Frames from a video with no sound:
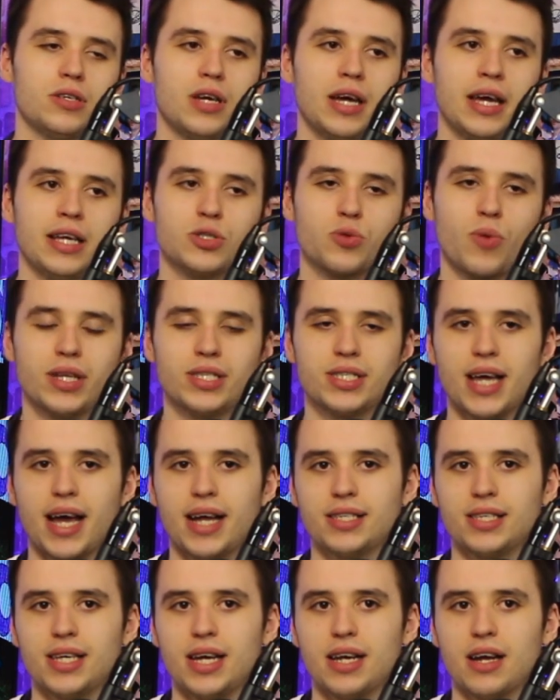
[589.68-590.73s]
in
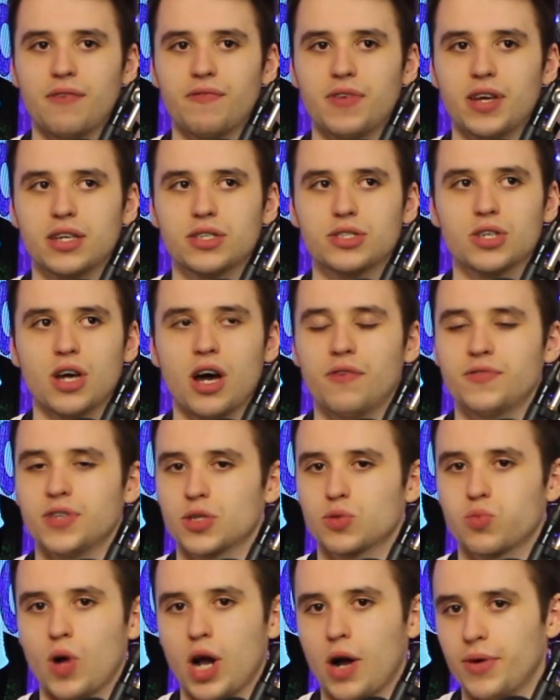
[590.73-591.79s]
2018, I think, serves
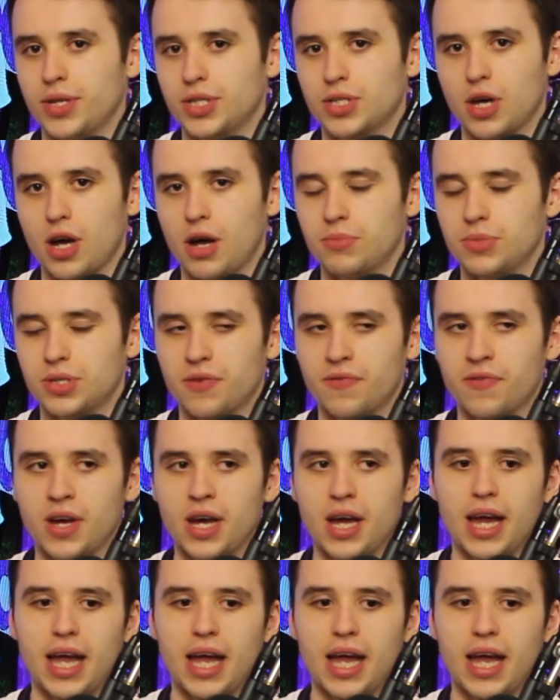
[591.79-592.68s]
us well in terms of